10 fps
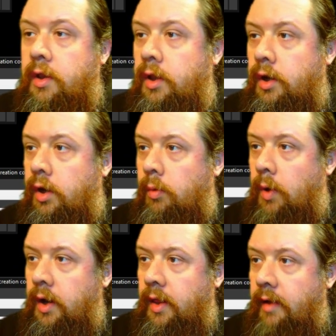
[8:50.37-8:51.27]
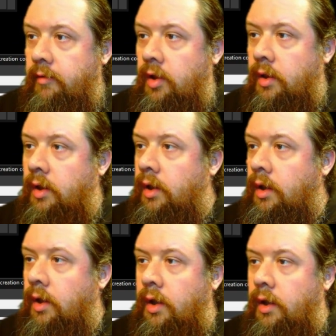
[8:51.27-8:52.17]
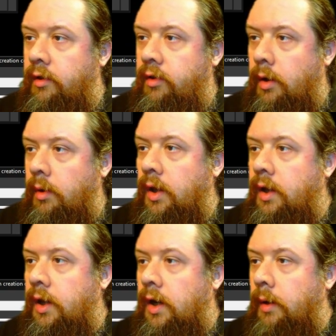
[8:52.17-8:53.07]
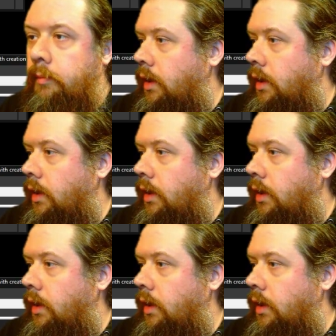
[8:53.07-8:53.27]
clear your wanted level, is going in here.